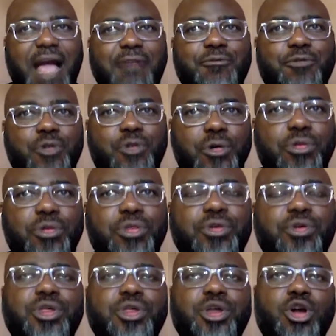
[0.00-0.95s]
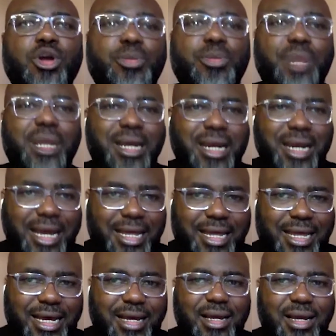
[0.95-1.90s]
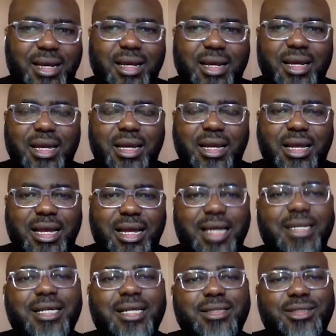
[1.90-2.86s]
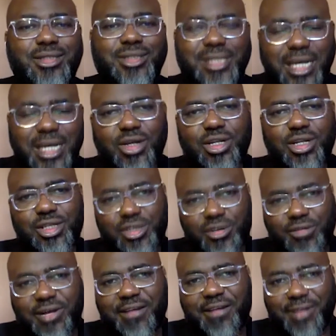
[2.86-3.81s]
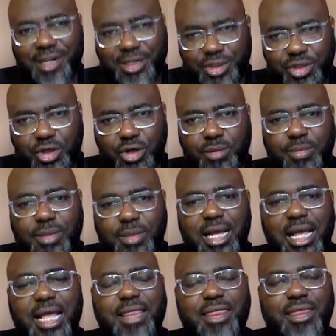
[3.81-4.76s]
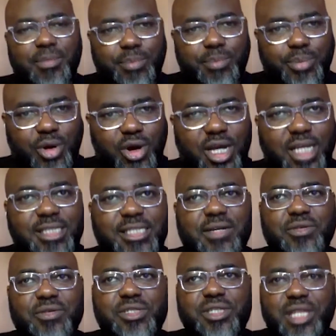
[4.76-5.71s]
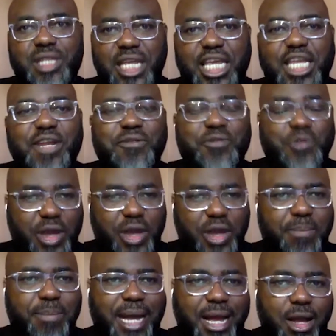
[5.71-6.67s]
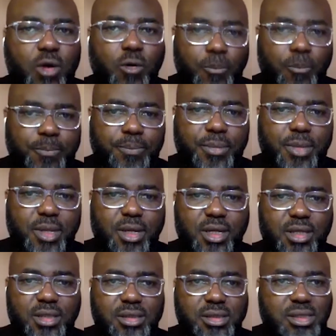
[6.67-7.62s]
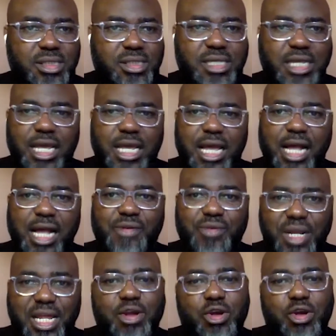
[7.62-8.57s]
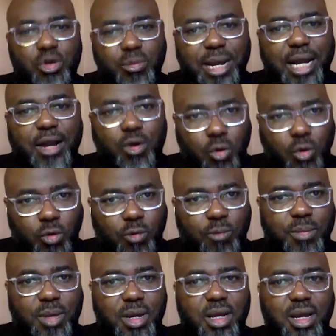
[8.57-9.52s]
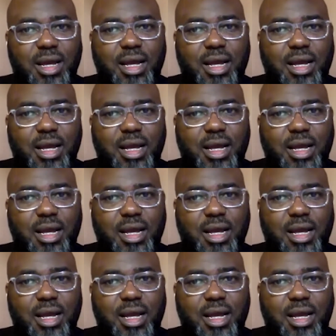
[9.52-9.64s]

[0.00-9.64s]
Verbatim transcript: I've grown through the corporate ladder and then take on a survival job. At the point, I was thinking of going back home to say, I'd rather go back home